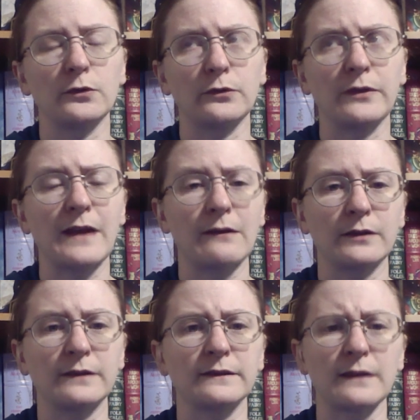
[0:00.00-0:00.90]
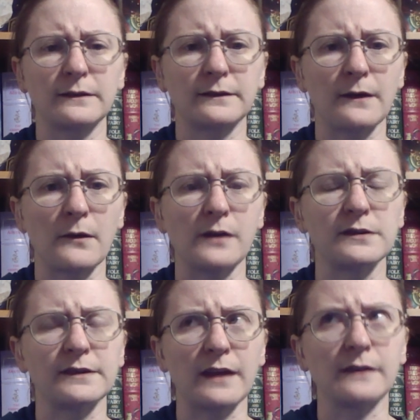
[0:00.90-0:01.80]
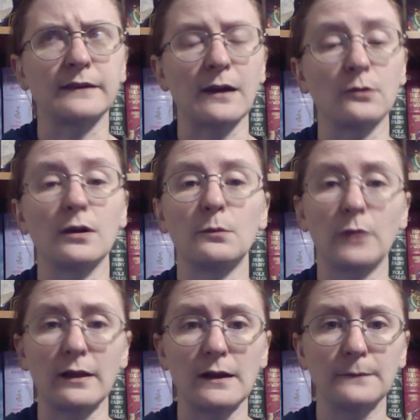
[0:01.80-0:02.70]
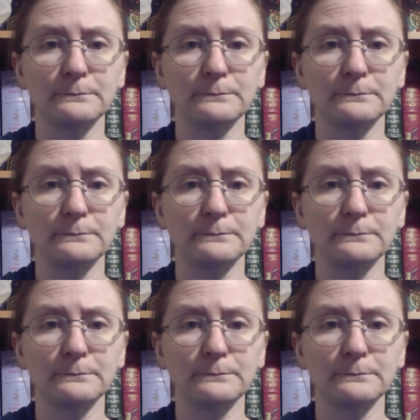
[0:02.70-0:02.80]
the evidence necessary to take down Umbrella.